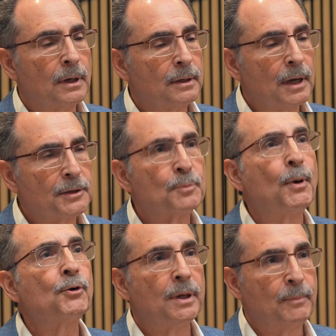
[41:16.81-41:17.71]
not
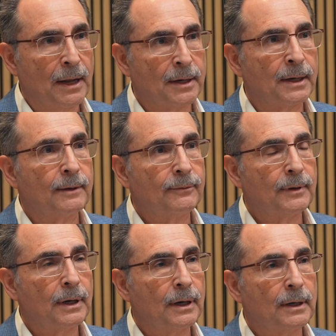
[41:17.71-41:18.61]
spoken about enough,
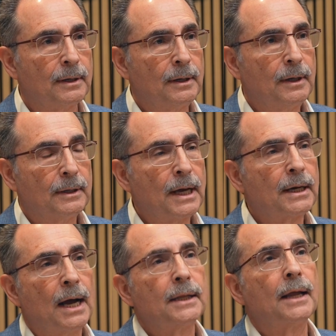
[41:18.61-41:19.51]
not
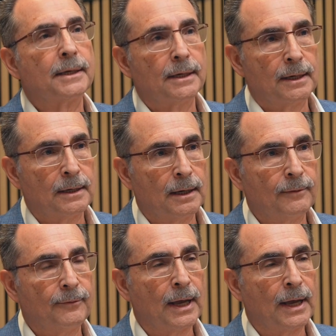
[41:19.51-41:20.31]
highlighted enough.